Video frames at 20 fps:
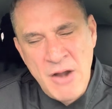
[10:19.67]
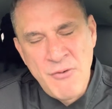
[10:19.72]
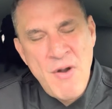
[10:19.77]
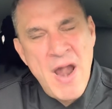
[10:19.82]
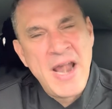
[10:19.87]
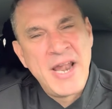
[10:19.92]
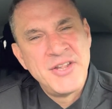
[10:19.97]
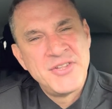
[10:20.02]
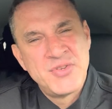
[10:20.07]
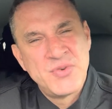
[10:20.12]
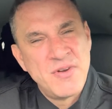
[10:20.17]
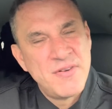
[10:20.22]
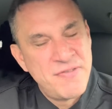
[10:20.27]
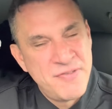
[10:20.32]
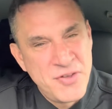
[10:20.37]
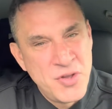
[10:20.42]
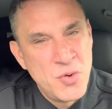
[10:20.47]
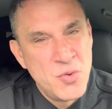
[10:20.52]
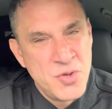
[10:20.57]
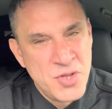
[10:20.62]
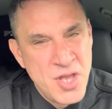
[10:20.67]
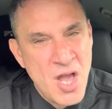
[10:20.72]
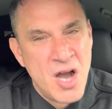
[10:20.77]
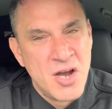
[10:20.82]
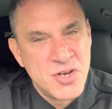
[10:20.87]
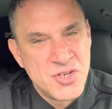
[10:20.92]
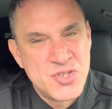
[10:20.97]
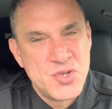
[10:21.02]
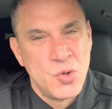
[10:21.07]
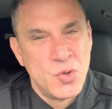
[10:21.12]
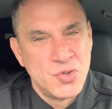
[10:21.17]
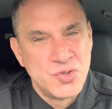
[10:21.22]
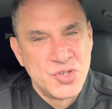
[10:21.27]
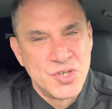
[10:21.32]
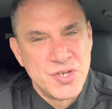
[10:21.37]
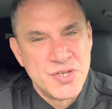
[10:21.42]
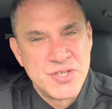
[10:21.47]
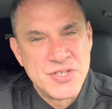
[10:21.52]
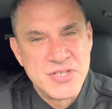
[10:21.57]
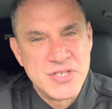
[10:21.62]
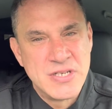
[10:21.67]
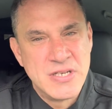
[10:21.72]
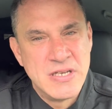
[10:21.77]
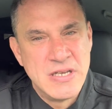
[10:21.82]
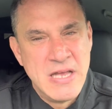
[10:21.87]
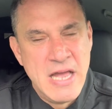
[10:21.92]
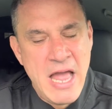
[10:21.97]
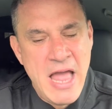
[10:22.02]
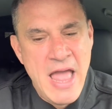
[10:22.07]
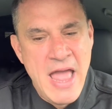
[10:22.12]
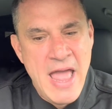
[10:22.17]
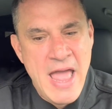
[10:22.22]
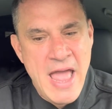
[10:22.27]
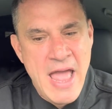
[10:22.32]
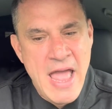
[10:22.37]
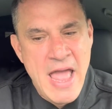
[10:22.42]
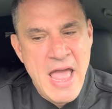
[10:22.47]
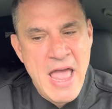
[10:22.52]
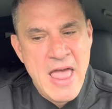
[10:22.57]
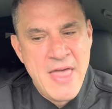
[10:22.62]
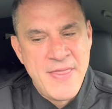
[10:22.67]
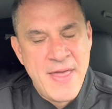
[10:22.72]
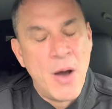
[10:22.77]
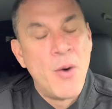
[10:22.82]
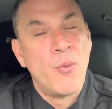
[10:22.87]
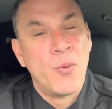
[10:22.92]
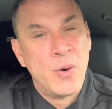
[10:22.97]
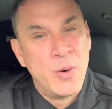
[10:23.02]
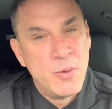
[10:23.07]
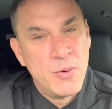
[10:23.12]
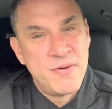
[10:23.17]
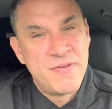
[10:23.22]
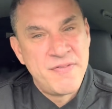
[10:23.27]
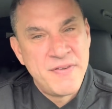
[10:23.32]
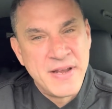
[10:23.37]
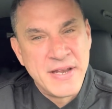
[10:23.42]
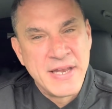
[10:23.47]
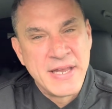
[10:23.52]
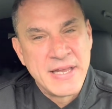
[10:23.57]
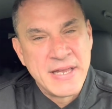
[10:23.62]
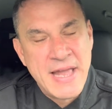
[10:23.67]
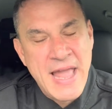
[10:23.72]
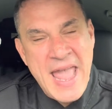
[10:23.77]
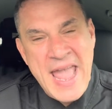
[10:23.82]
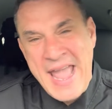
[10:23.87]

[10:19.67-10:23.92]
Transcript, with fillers: ran into a few young soldiers that we were feeding.